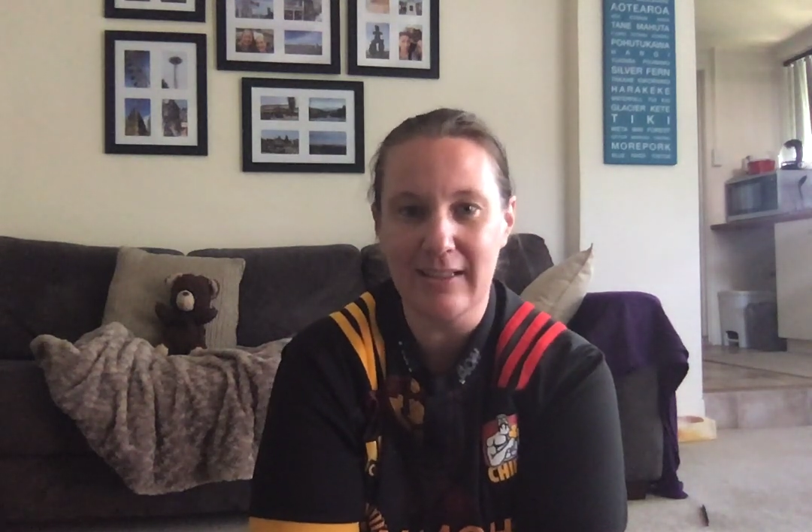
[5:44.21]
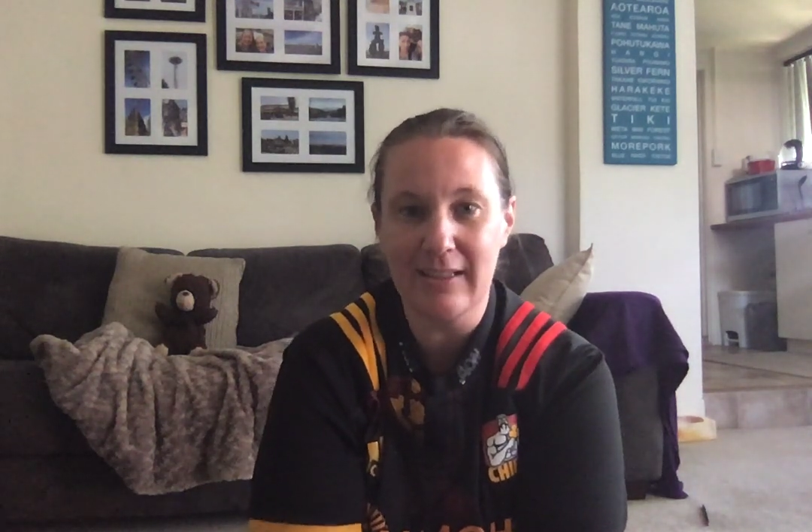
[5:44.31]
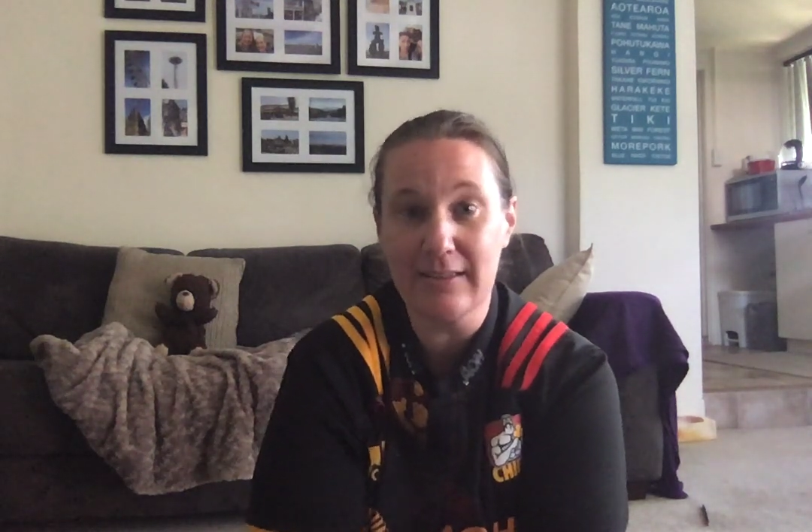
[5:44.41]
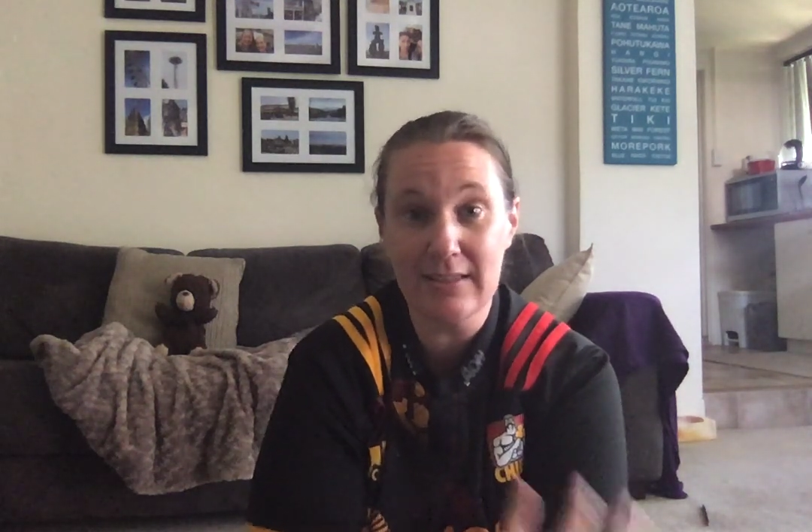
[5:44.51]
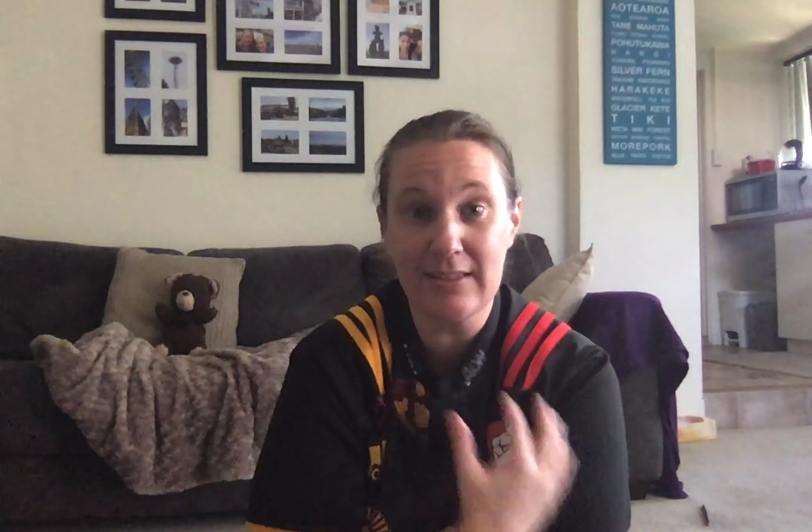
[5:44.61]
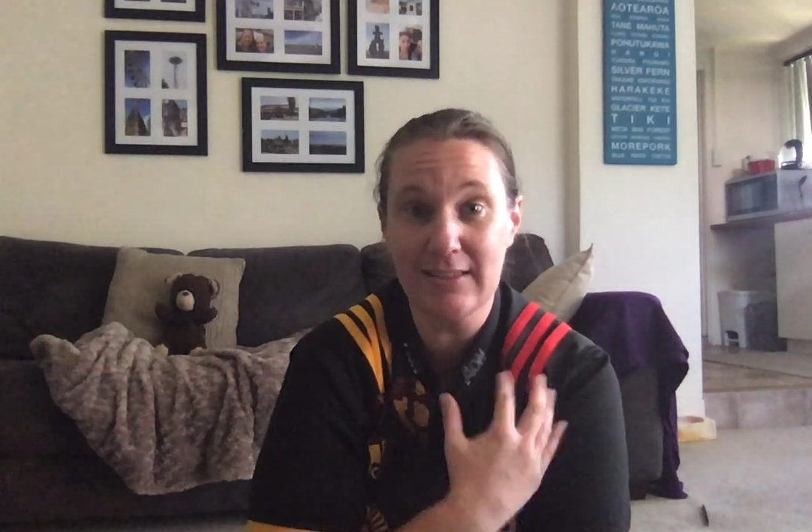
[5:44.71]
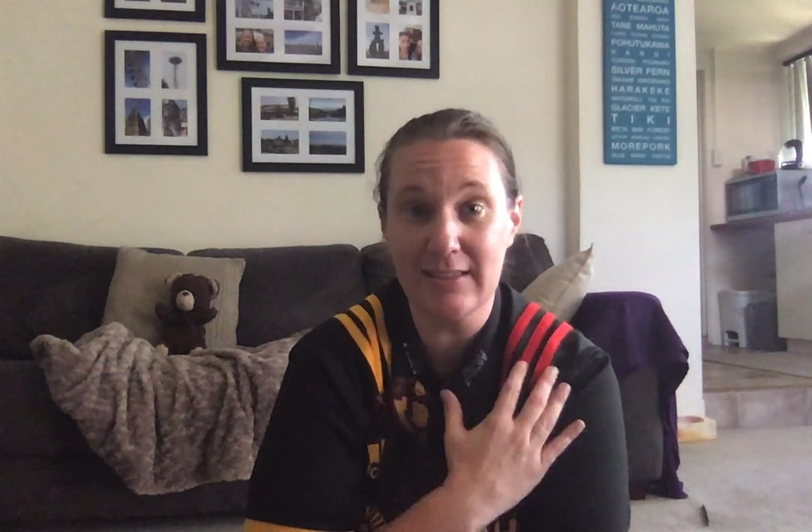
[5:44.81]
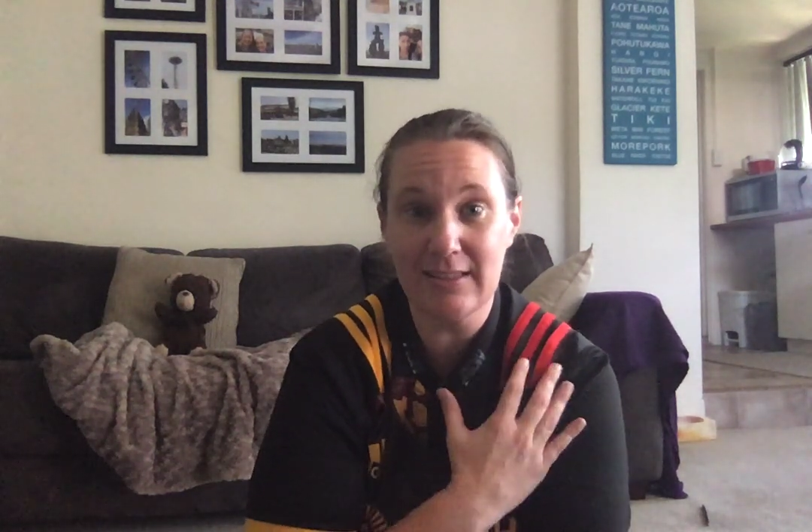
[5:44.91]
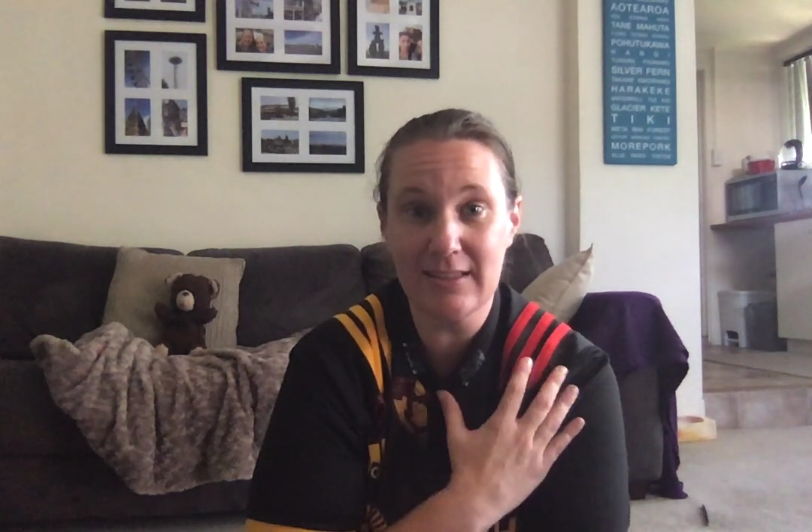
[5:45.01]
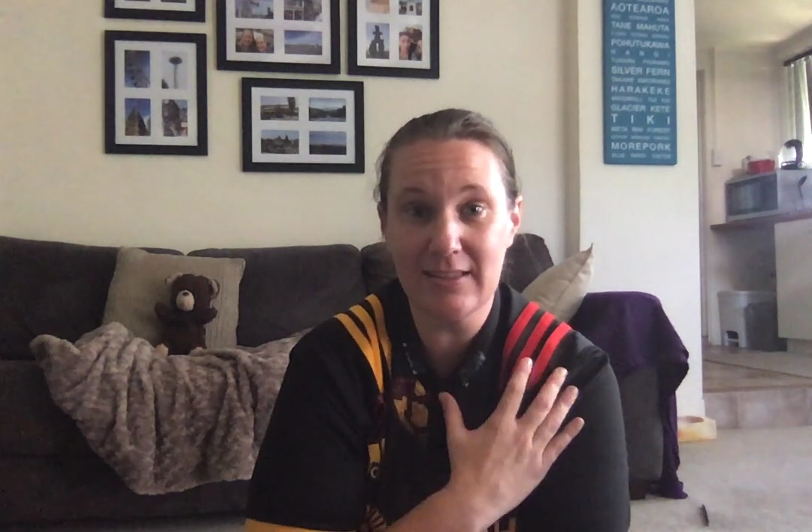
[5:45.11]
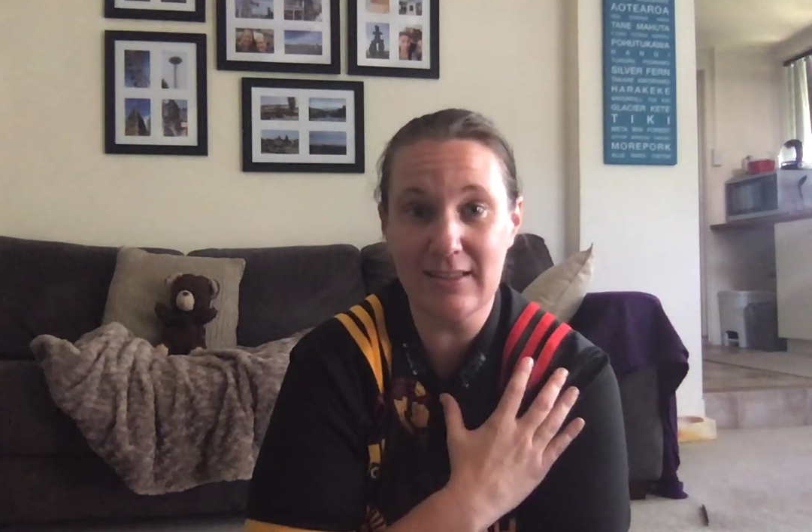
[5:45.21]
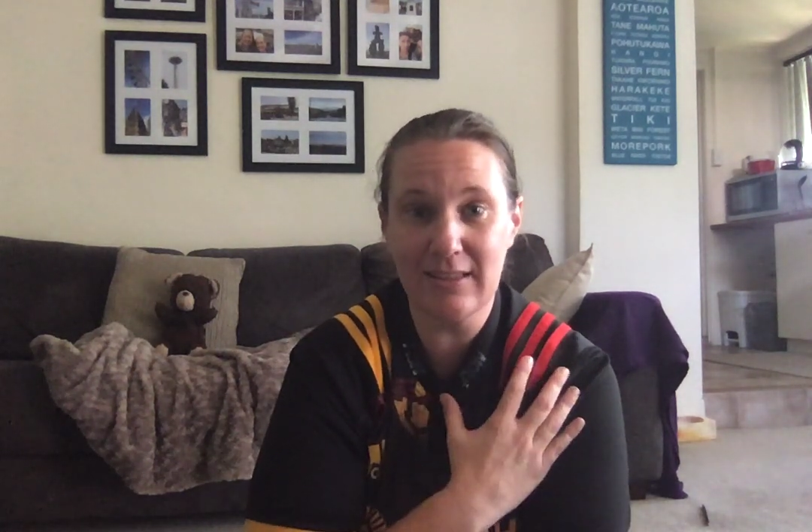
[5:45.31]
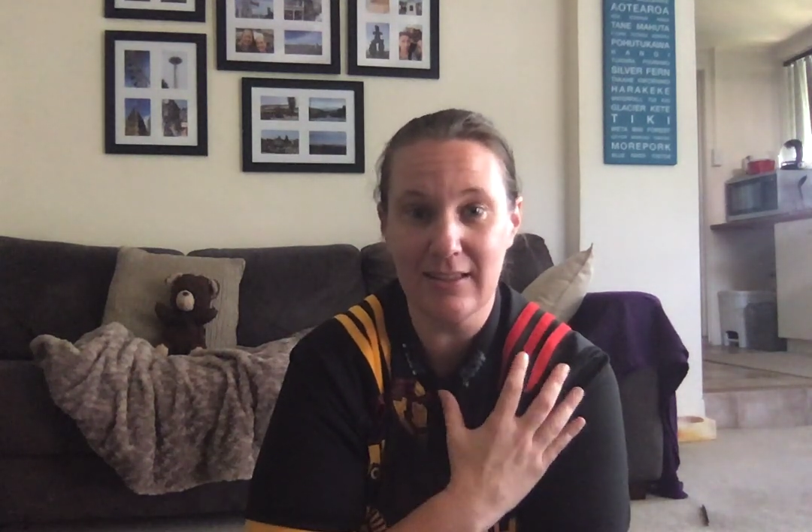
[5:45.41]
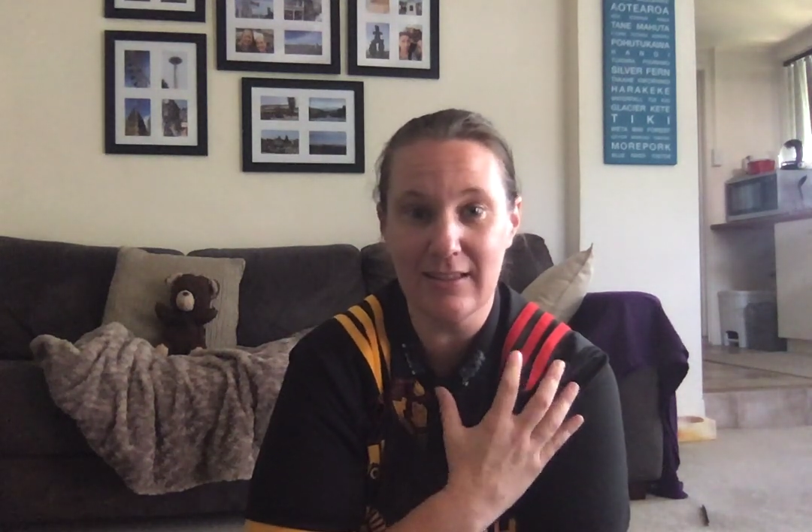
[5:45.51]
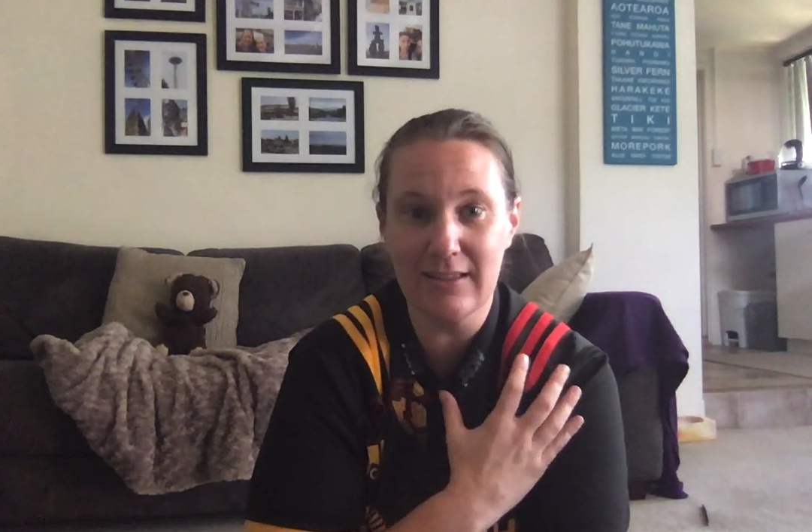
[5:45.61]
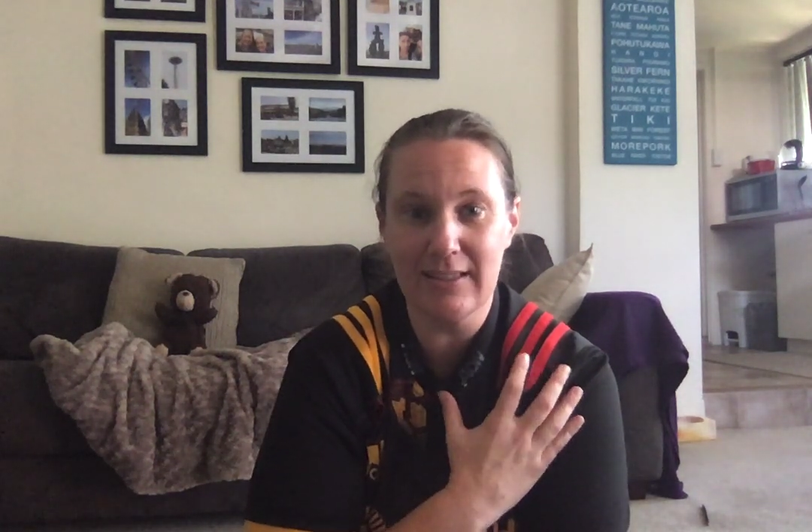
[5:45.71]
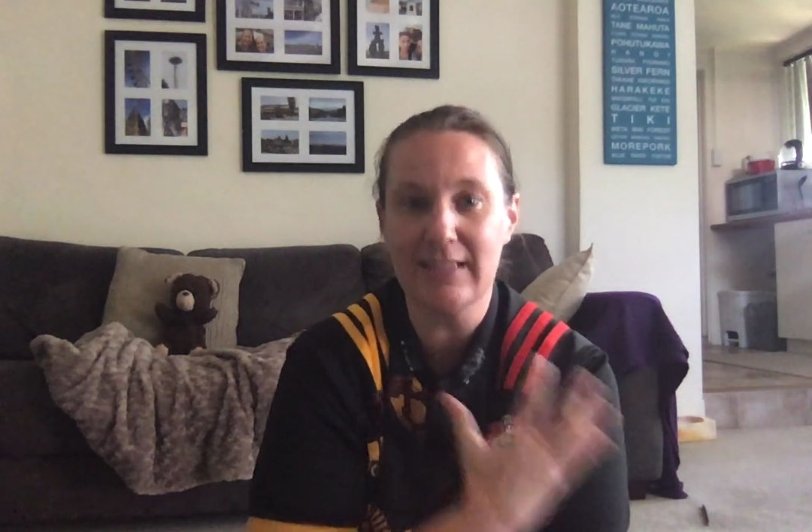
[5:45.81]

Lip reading: Like this is the